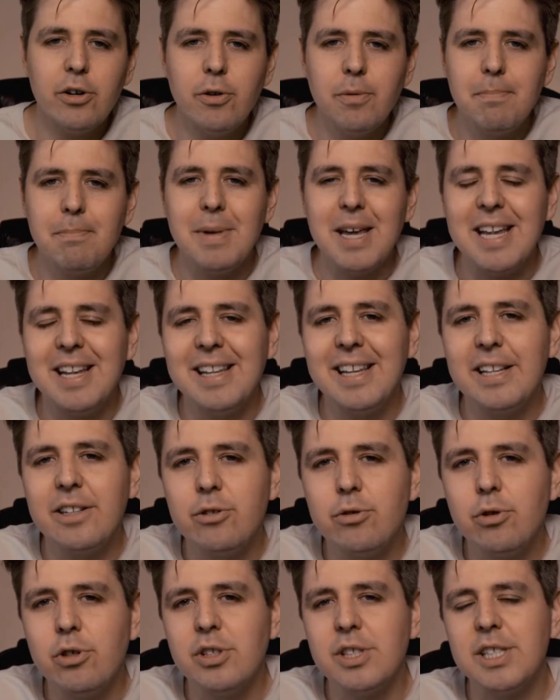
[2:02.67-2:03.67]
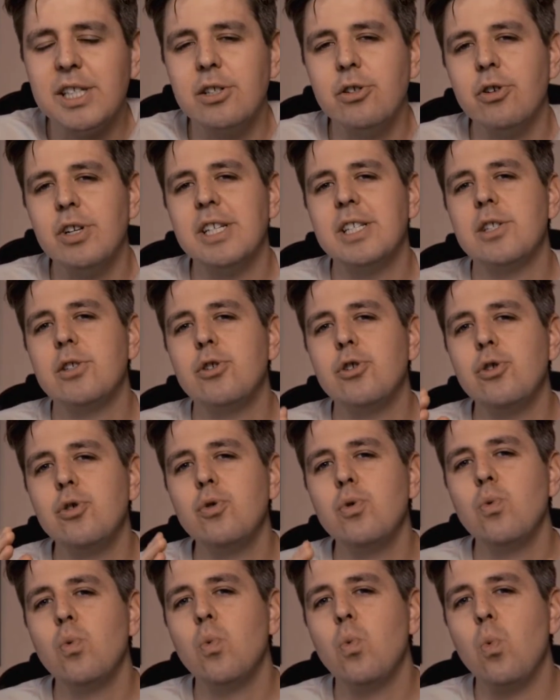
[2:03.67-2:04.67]
other main thing to consider is
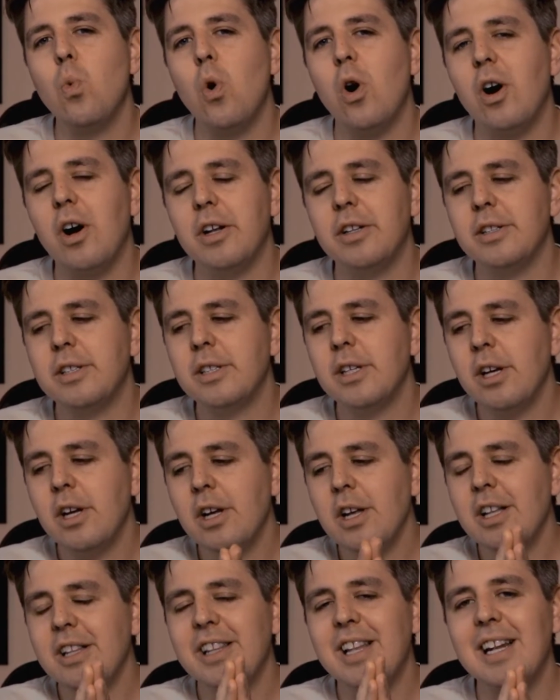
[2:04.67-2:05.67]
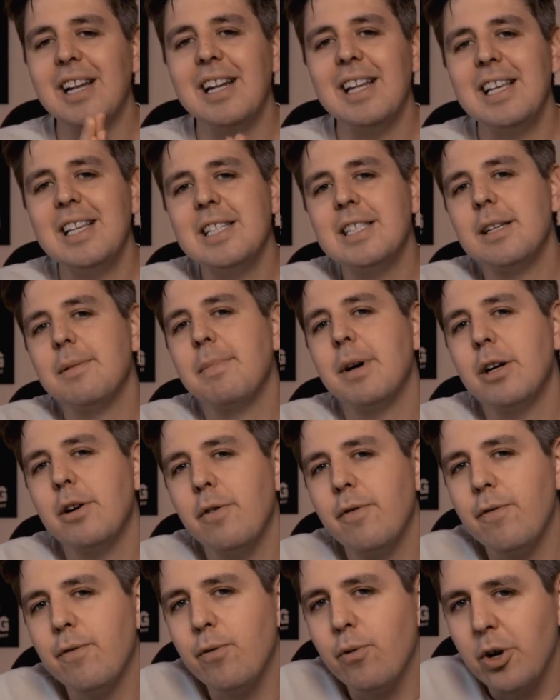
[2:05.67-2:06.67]
you want the least amount
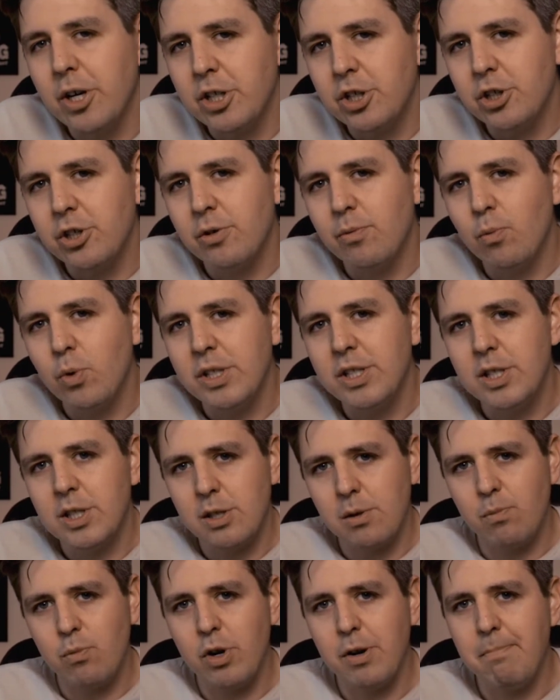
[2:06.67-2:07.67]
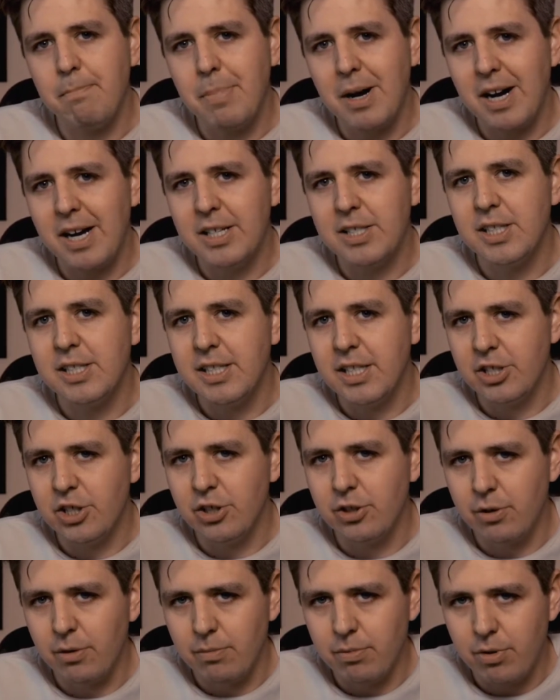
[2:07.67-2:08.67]
of friction when someone buys a
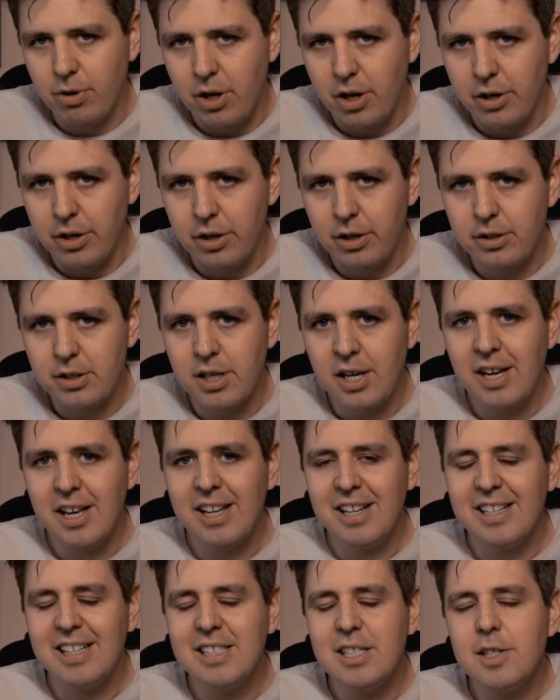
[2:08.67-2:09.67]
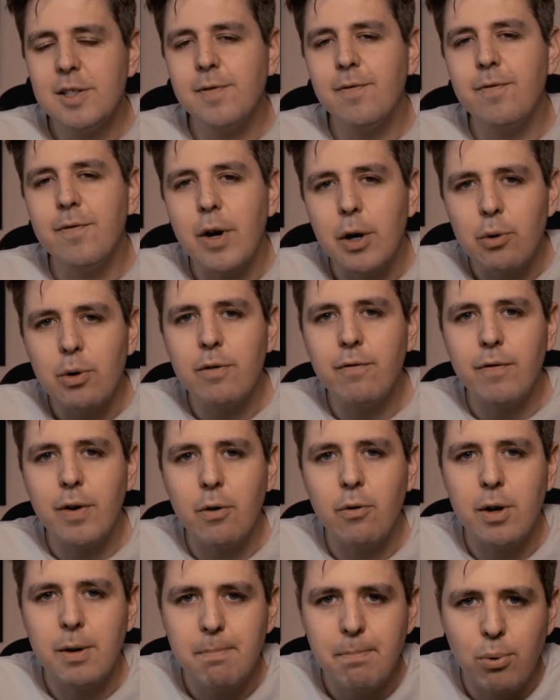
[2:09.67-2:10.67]
digital product. This is very,
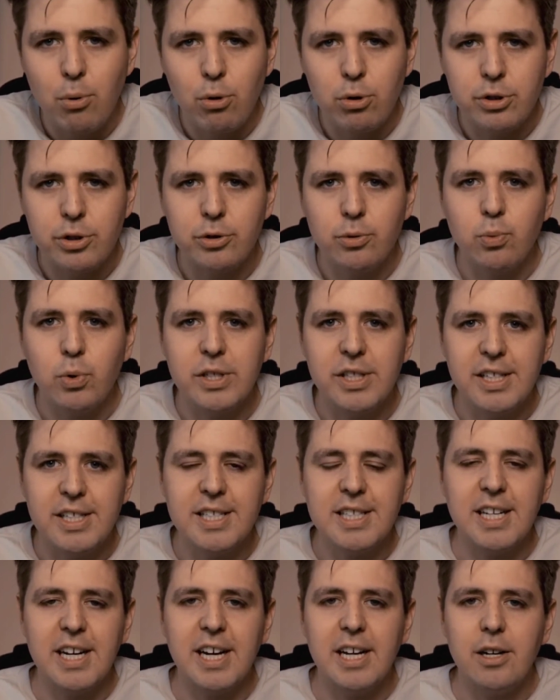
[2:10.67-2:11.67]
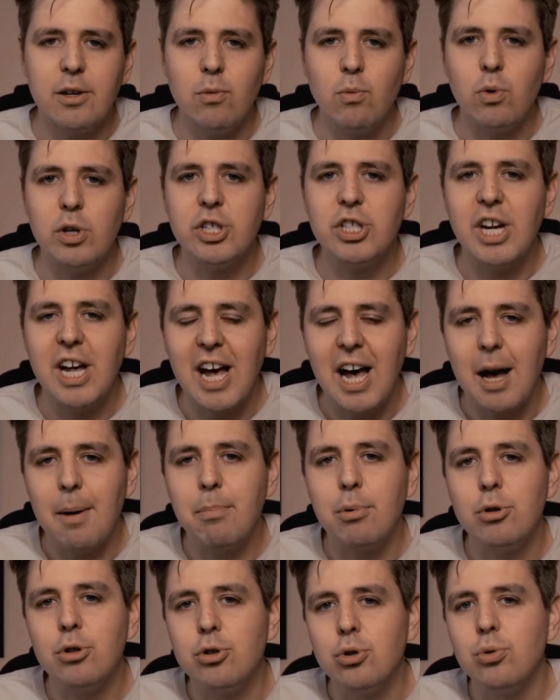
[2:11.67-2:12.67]
very important when deciding which
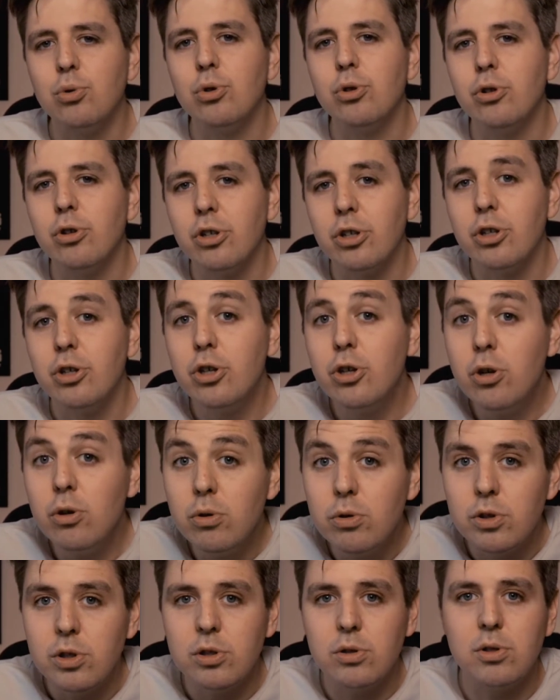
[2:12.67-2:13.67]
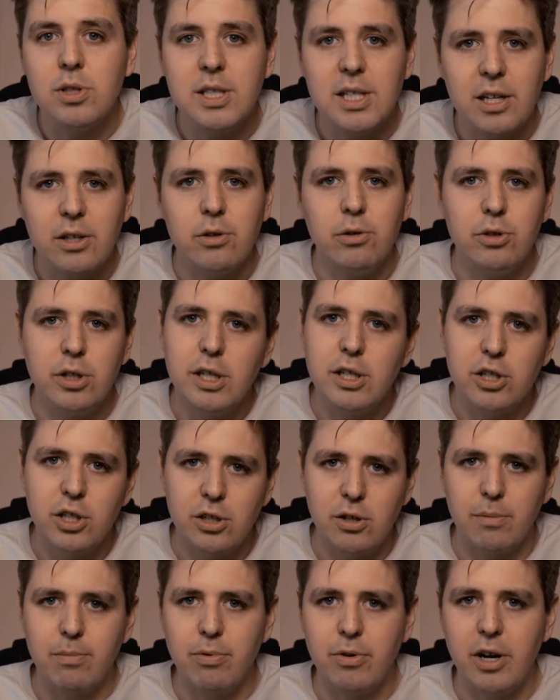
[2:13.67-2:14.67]
app or tool you're going to use to sell your
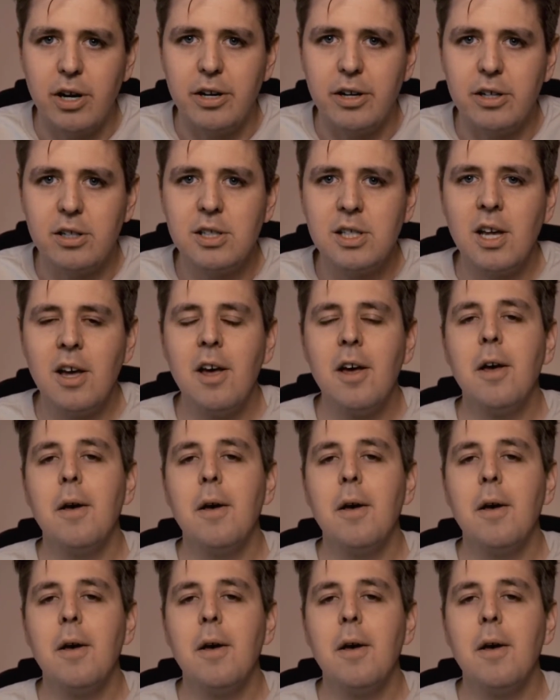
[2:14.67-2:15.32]
digital products.